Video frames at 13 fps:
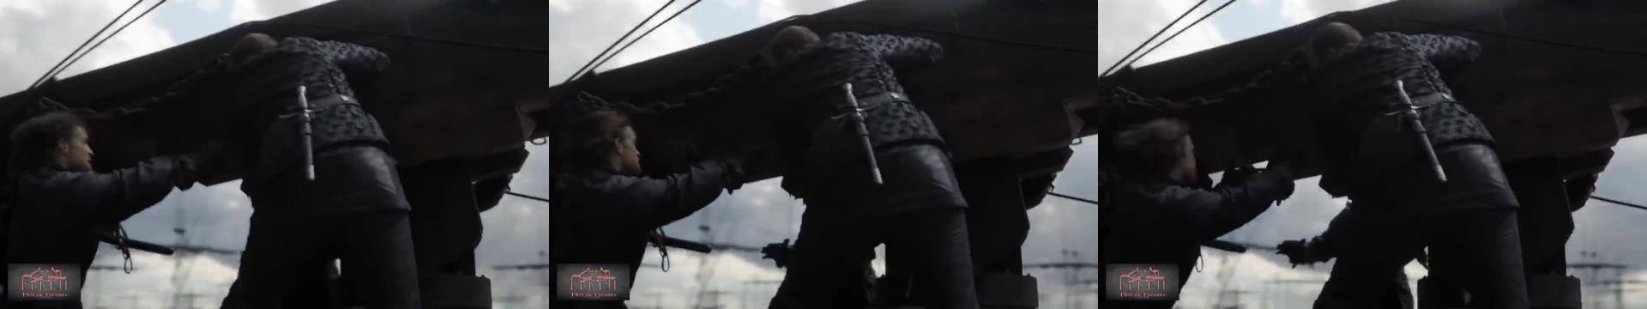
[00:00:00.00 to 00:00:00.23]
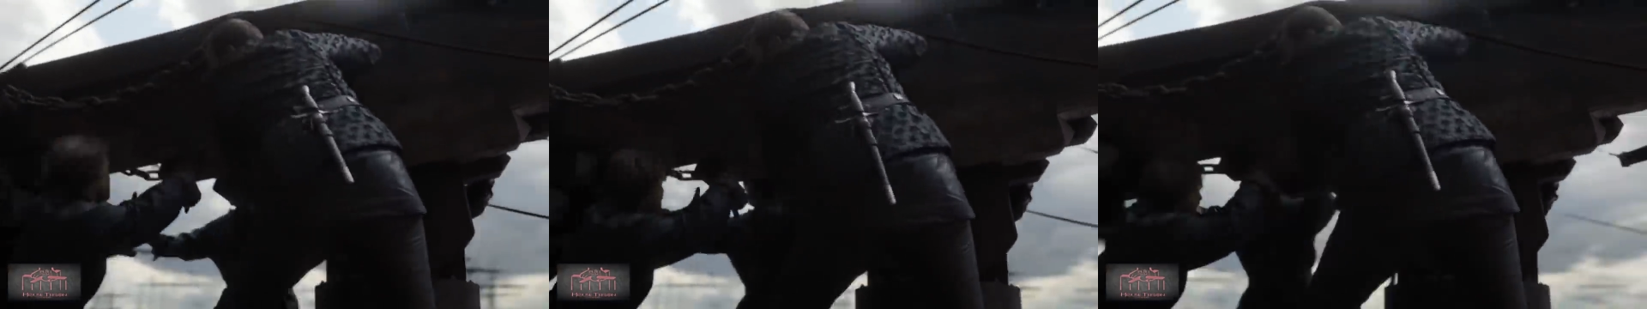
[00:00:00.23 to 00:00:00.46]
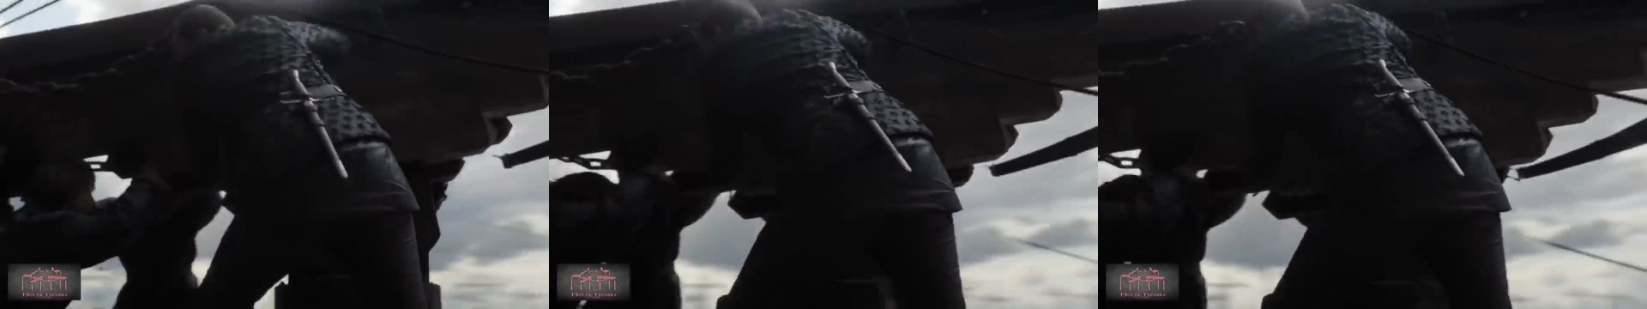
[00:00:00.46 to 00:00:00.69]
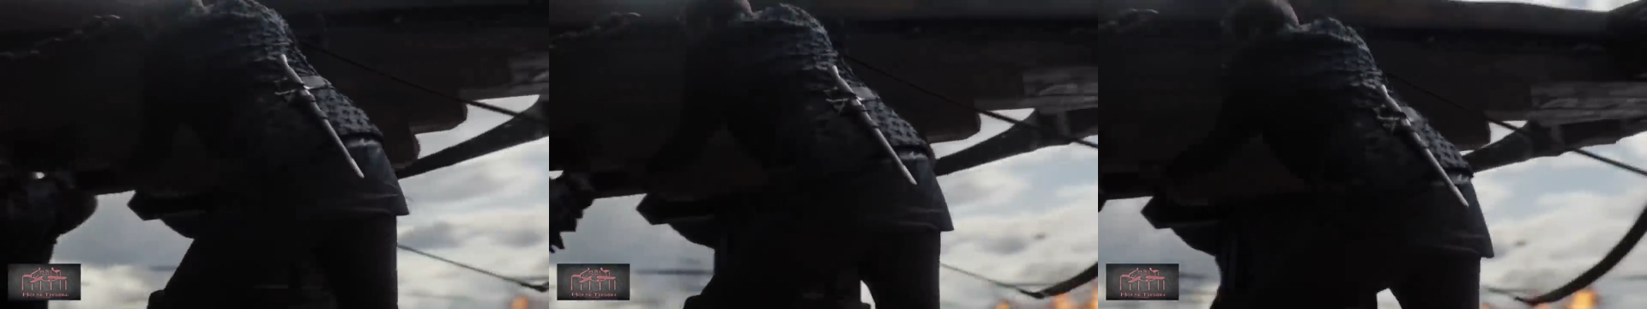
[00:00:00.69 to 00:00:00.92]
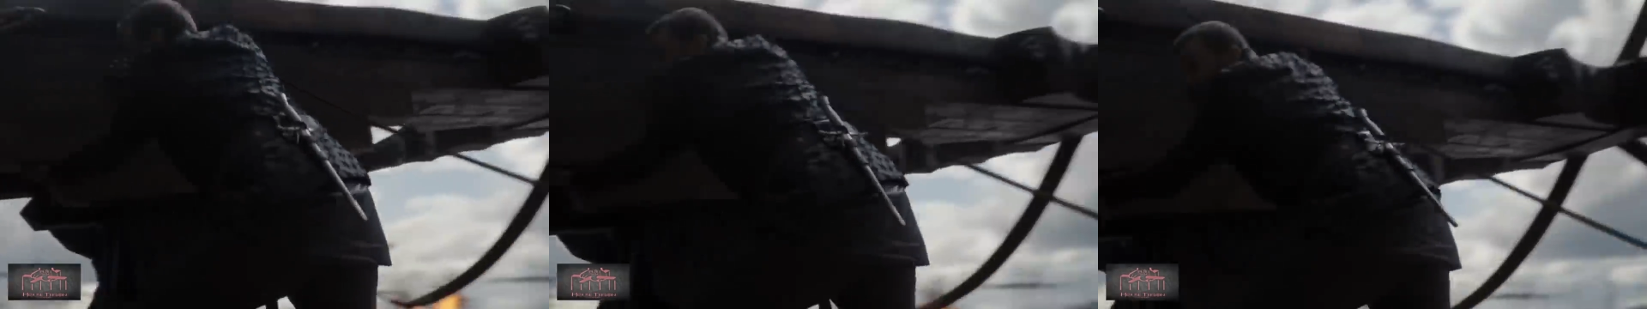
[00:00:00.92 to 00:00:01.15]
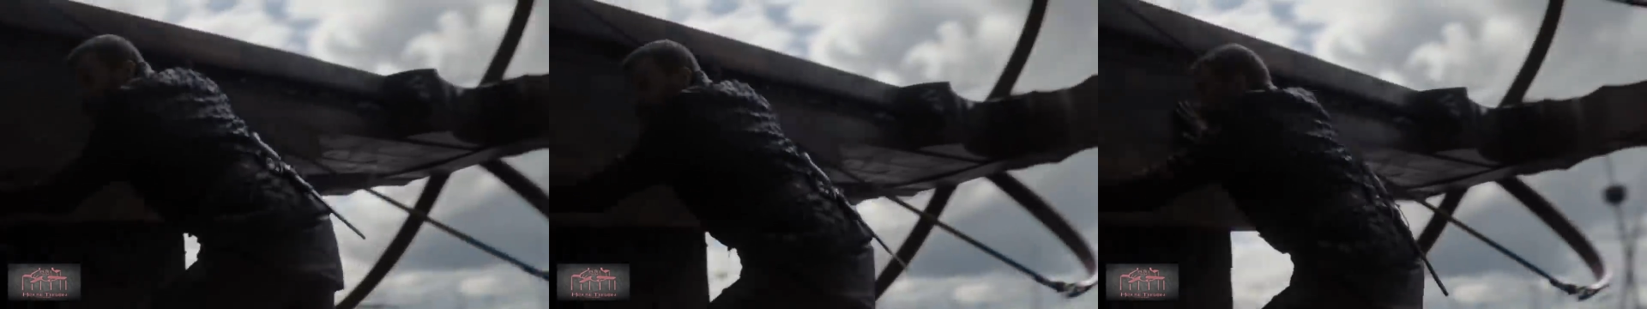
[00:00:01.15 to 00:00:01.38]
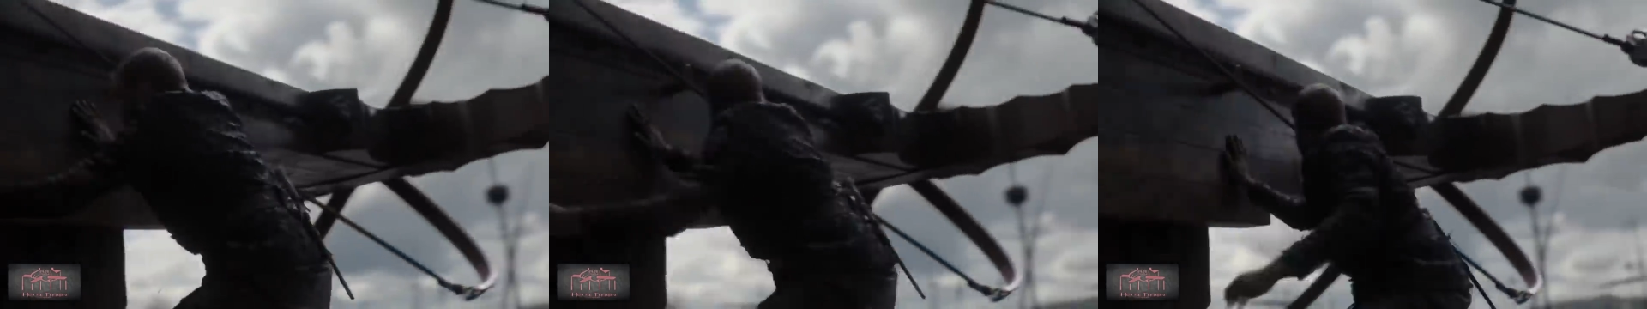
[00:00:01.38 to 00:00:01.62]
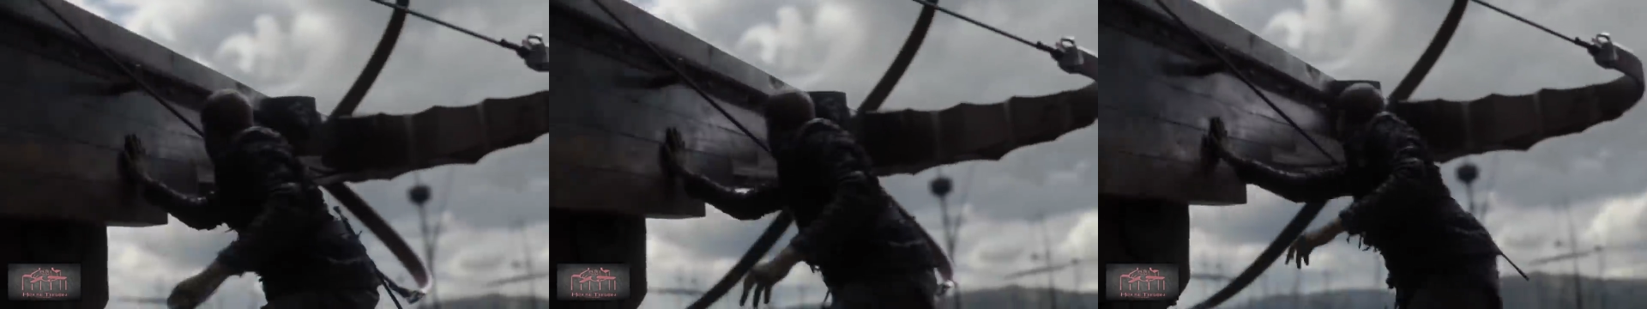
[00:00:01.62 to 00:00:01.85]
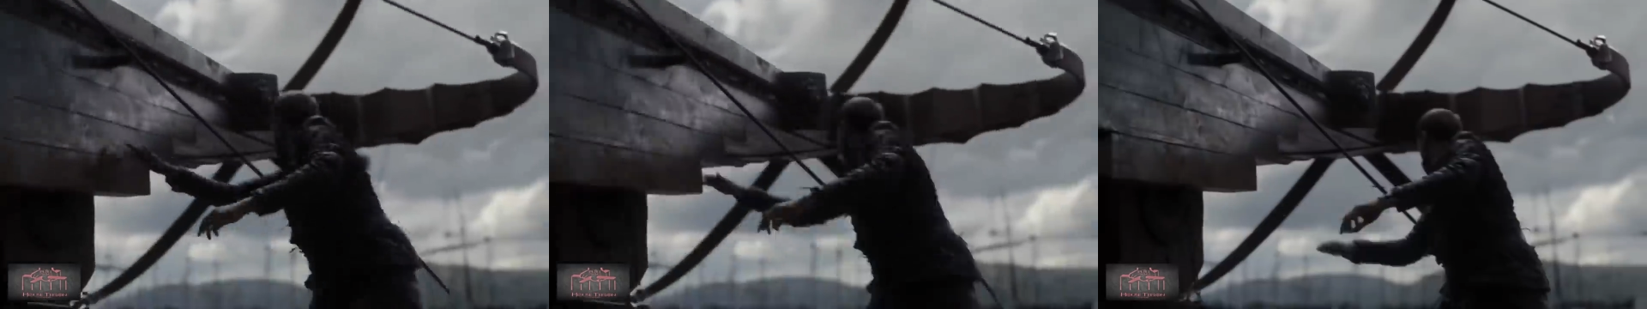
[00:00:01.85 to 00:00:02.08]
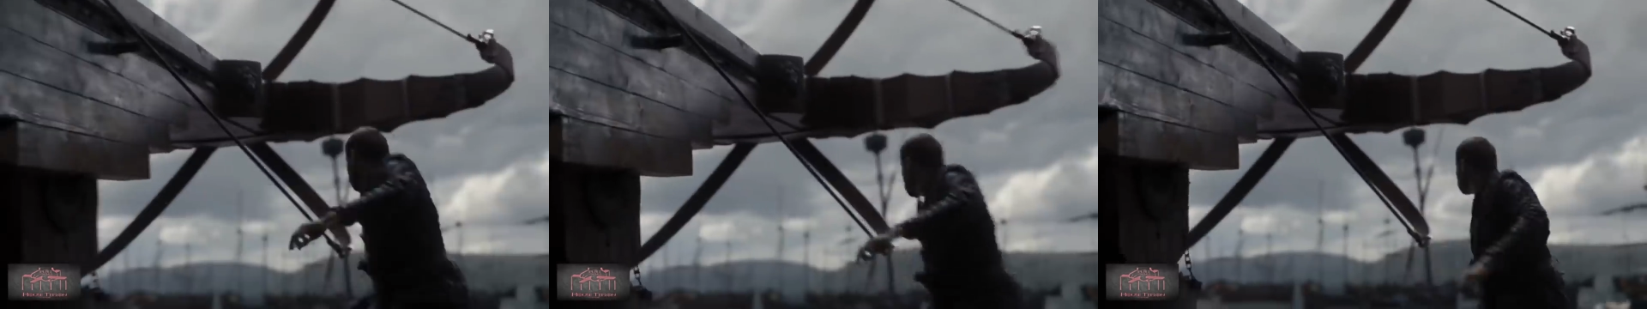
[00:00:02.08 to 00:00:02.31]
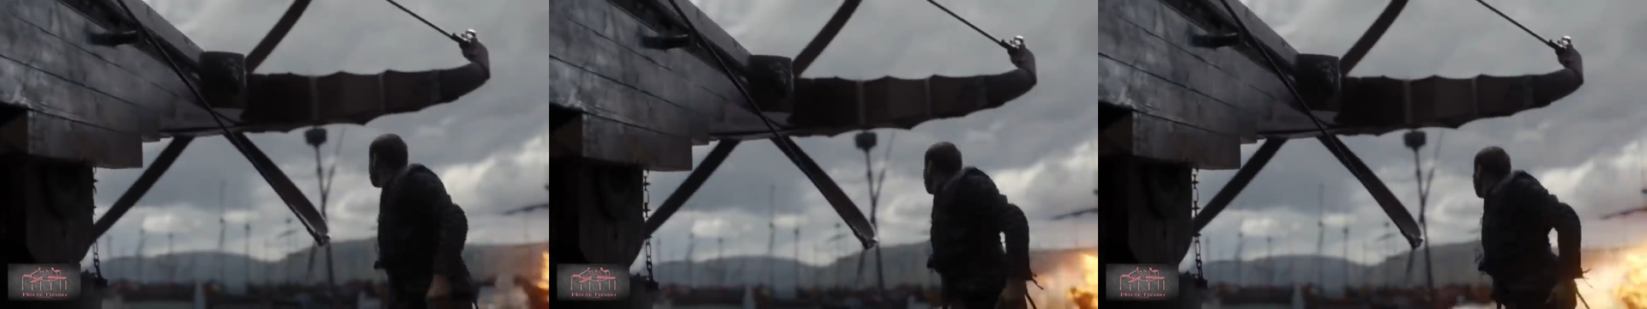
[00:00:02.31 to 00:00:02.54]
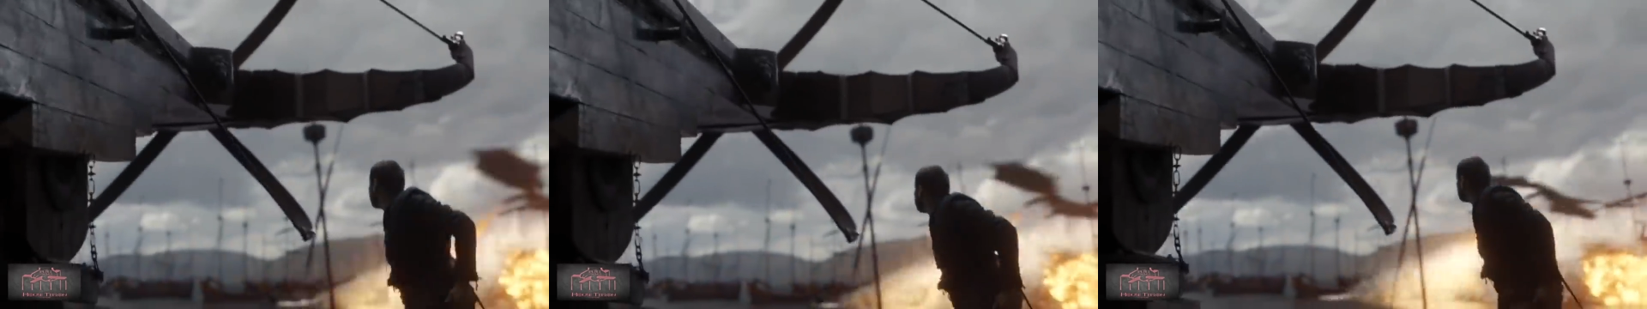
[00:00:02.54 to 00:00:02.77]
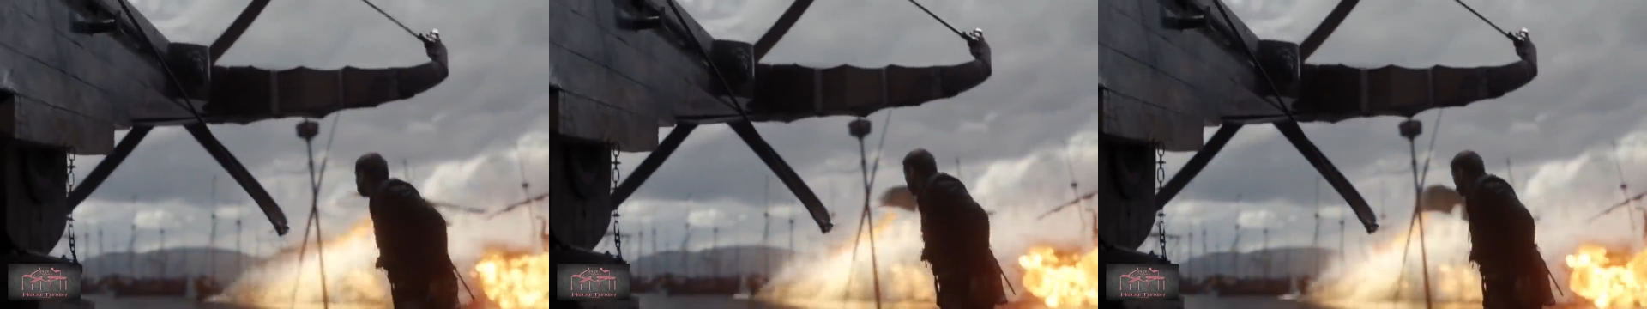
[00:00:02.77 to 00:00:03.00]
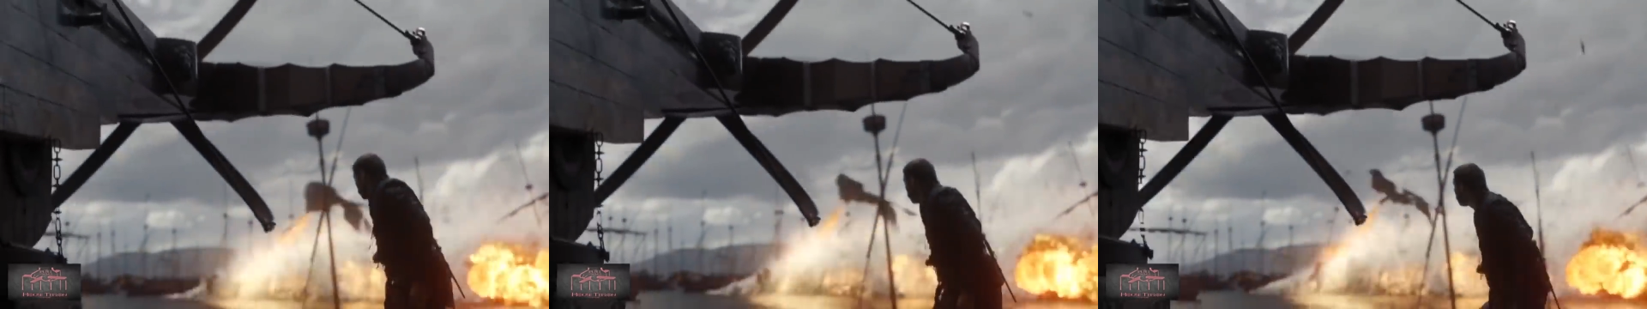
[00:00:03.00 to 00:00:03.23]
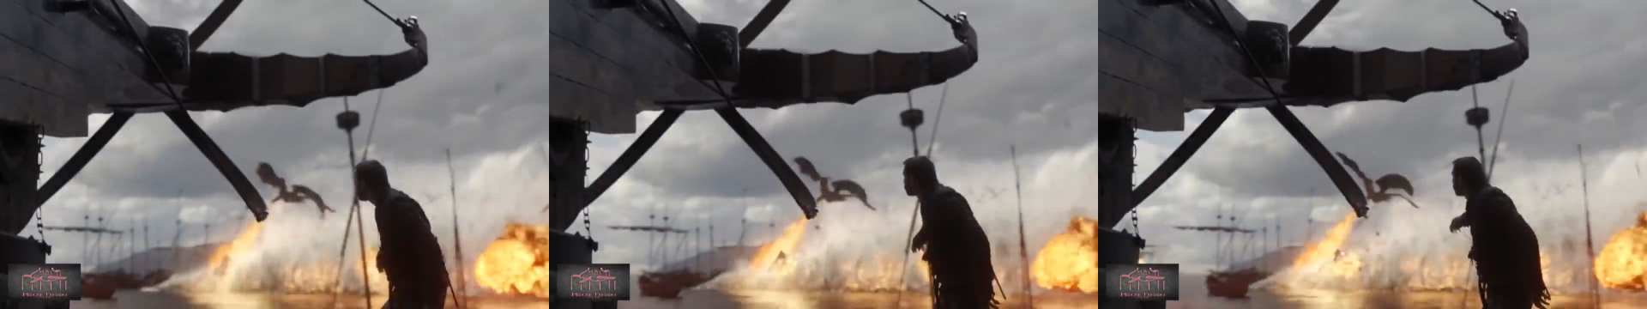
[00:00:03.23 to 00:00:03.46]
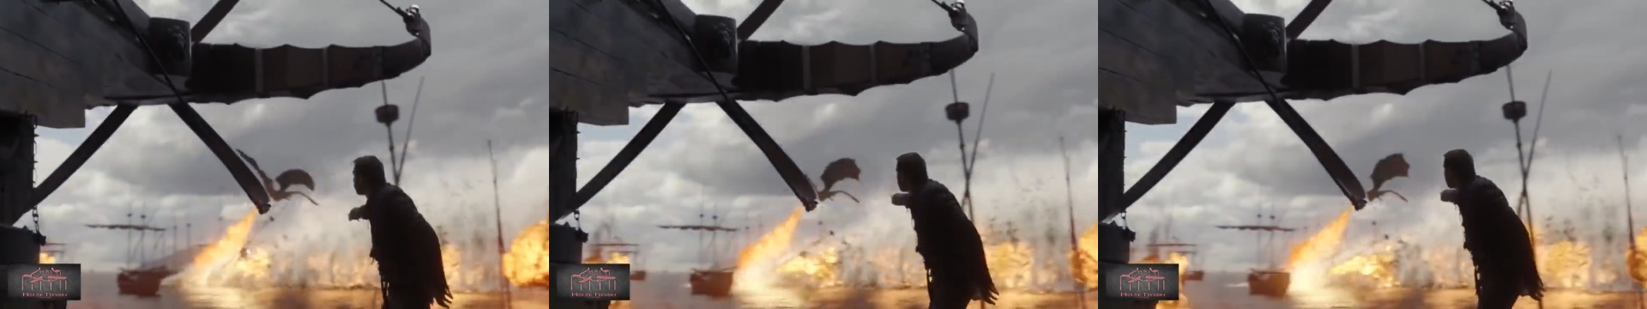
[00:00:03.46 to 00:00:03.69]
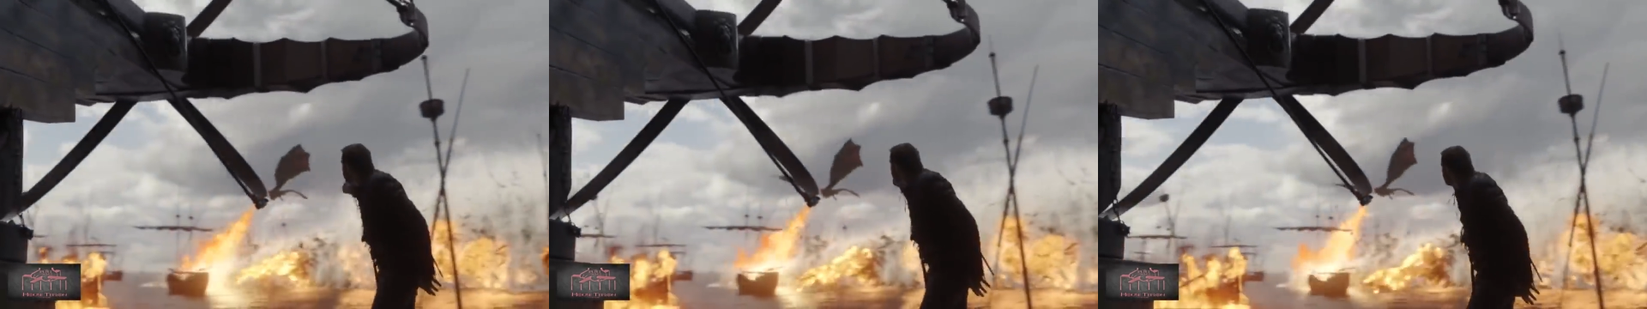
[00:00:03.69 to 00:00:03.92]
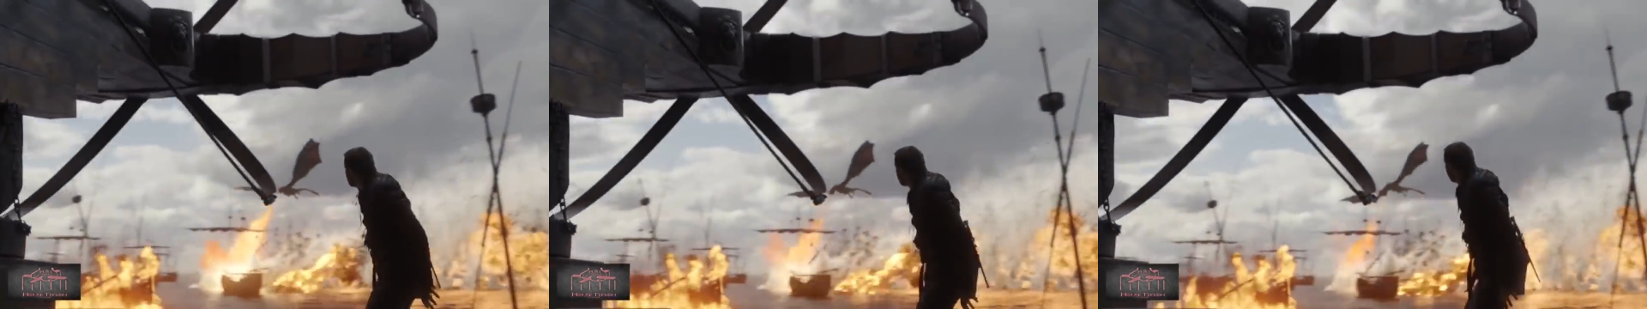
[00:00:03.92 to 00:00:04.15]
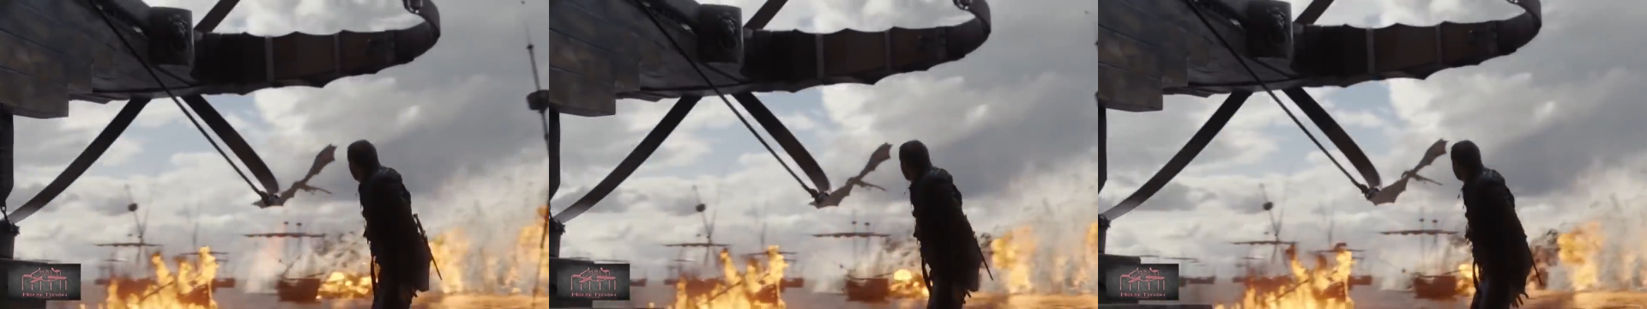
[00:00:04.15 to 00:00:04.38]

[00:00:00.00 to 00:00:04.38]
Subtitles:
(no speaker visible)